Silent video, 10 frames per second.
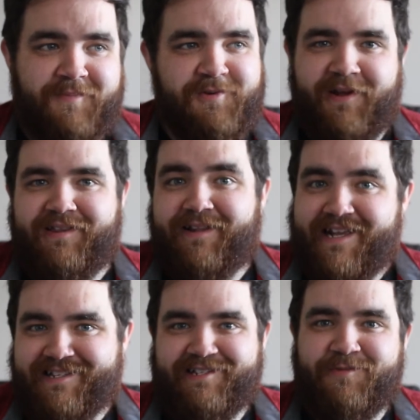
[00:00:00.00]
doing it in the
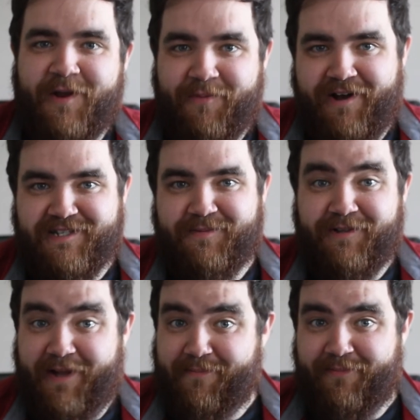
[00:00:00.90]
laziest way
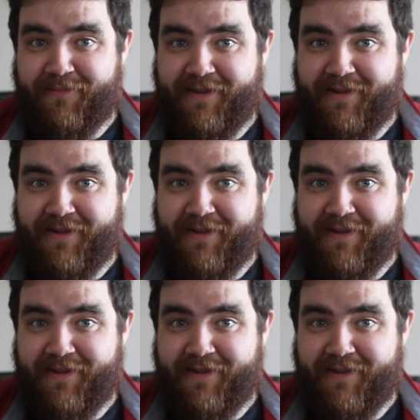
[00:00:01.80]
possible. I'm